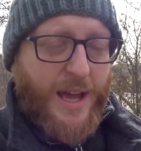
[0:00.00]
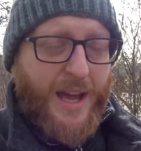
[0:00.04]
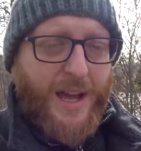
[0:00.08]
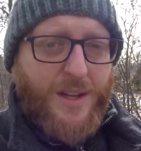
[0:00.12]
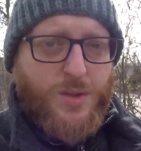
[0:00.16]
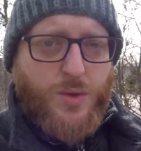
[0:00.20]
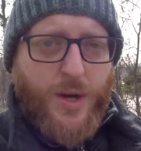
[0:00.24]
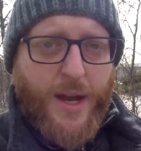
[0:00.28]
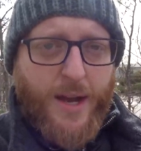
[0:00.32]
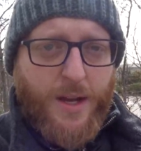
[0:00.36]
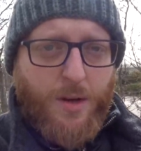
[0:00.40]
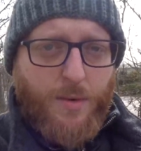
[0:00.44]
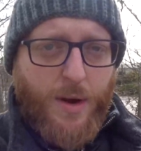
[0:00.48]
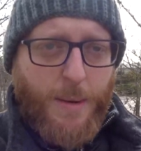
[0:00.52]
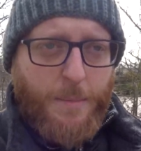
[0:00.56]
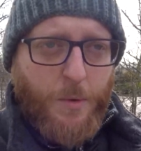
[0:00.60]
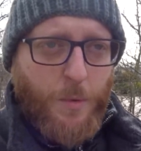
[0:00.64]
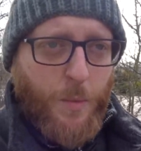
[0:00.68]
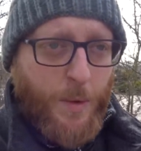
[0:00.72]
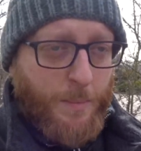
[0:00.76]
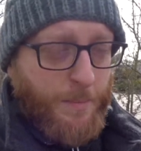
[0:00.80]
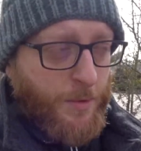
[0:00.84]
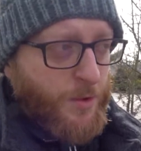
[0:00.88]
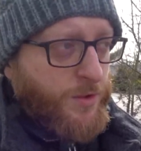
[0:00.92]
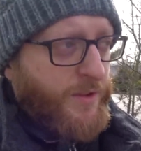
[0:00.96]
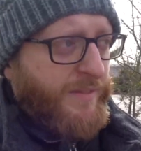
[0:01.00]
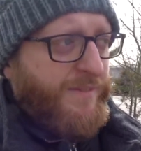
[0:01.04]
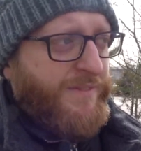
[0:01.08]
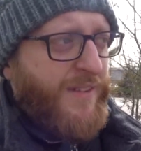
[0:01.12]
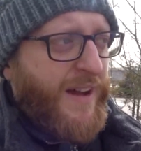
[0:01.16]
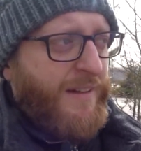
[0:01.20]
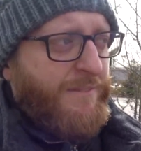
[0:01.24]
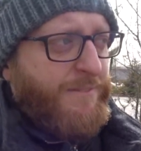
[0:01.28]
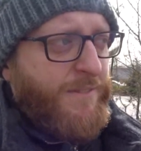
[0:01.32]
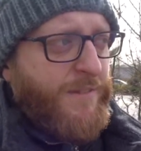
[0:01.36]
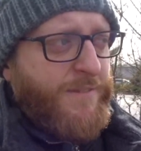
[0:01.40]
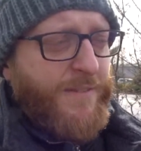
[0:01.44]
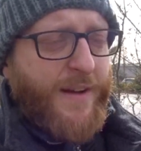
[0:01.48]
I try and grab a Wimbledon
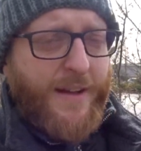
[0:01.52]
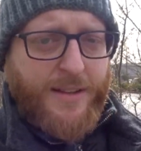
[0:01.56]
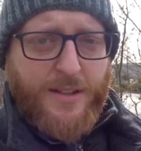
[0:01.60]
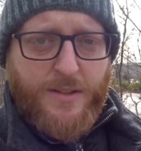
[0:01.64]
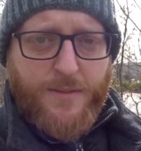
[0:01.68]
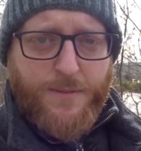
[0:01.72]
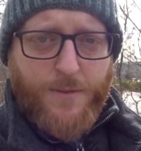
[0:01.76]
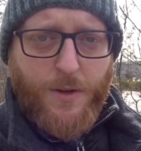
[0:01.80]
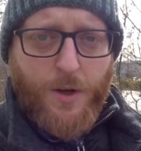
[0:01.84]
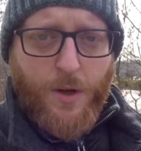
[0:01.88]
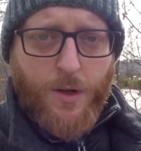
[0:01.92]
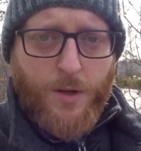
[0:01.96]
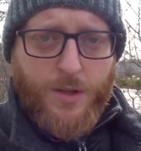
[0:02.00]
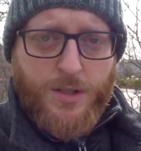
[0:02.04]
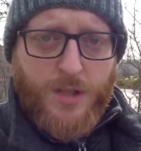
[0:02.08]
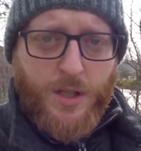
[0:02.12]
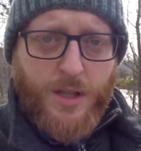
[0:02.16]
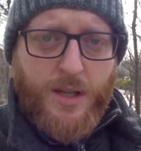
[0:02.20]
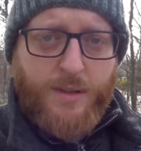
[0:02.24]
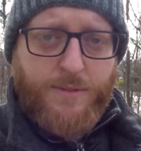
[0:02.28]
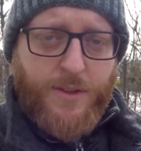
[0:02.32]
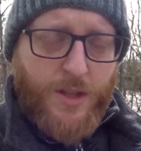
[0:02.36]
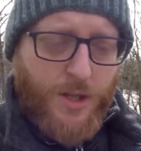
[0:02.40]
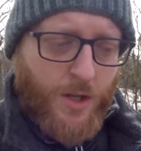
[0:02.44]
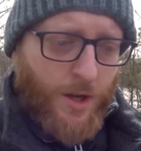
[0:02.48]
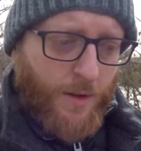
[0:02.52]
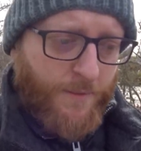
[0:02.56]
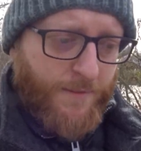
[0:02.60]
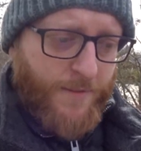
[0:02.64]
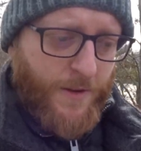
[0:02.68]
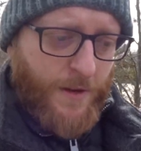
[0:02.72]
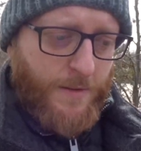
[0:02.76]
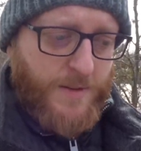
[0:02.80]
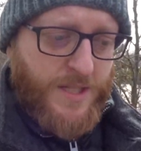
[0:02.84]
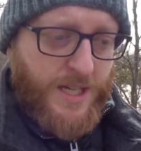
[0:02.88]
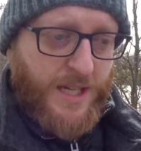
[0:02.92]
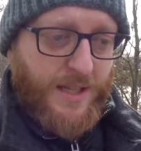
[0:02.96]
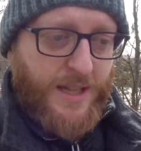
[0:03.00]
fan for fans' thoughts, give you the
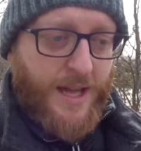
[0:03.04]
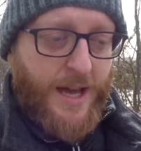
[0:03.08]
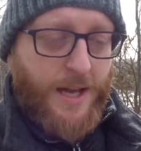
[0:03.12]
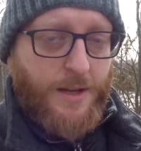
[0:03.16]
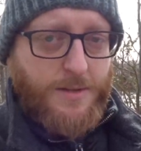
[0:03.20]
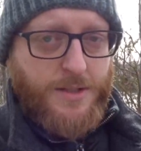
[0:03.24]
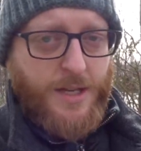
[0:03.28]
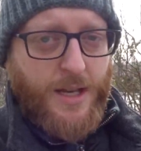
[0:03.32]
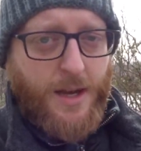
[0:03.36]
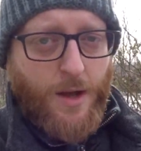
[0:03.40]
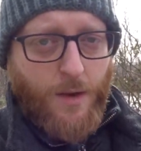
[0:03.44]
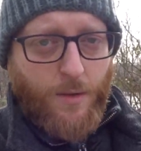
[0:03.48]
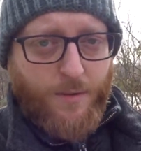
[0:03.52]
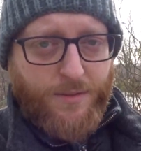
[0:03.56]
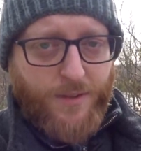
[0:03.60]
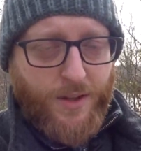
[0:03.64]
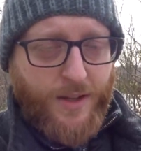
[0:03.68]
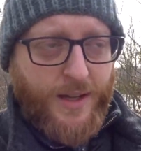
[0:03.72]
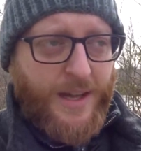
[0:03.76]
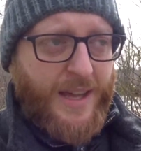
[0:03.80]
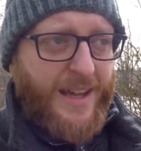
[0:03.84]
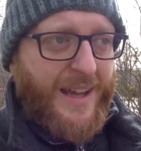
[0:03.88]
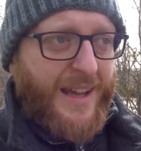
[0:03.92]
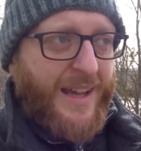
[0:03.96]
confirmed team lineups and hopefully